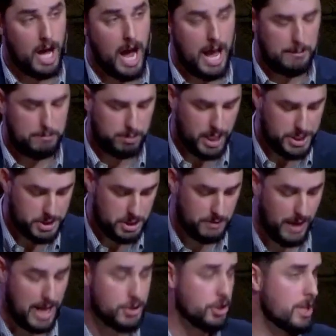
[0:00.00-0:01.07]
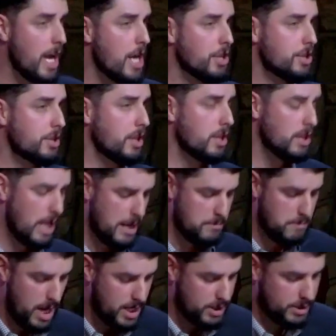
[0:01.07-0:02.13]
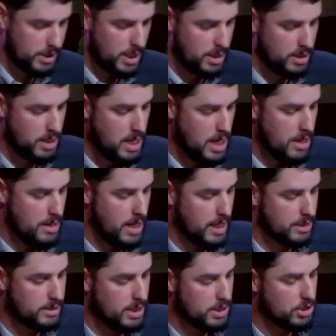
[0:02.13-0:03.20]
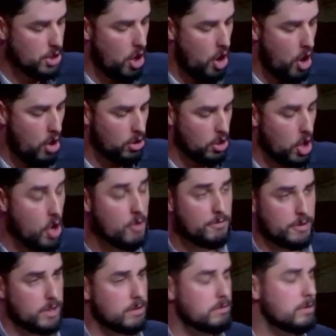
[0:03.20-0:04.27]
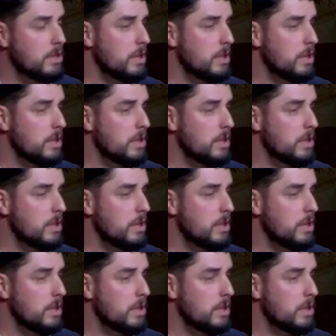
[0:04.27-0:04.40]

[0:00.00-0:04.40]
the high places of education and medicine. They exist all over